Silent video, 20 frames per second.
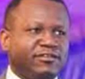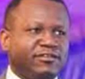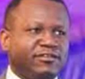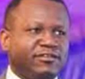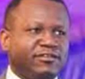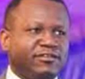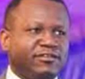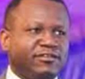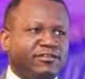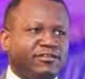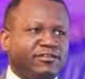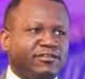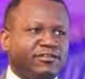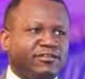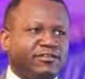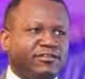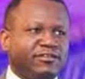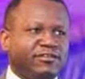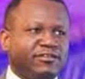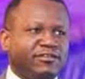
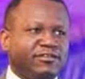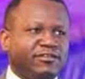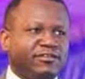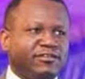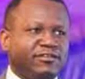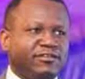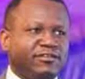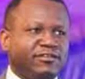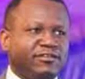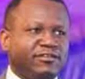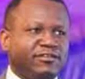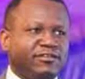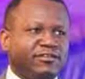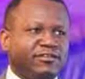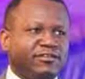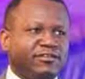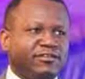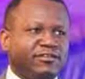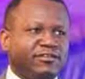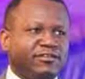
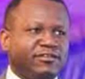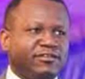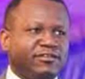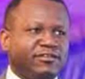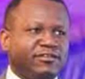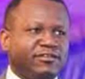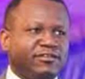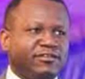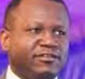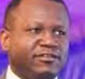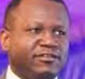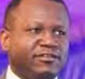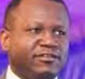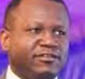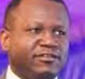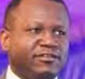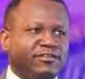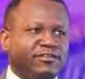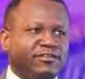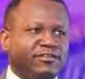
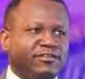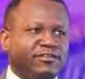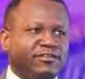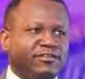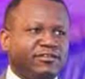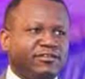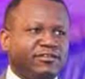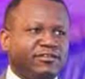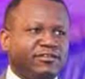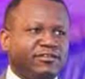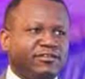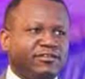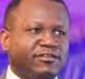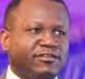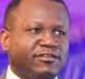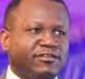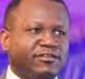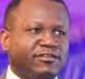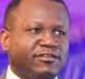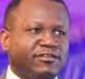
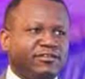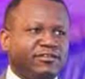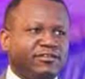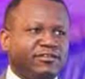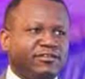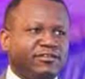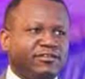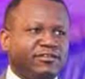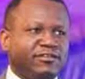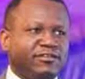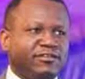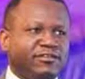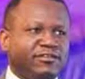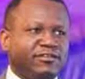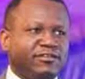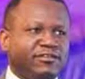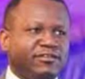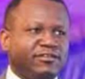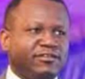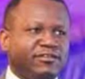
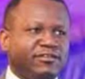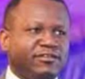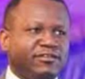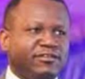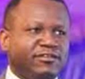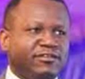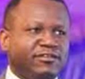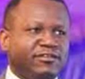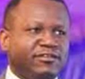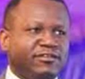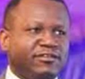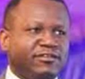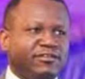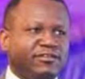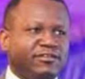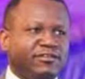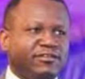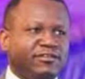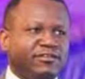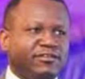
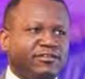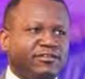[no speech]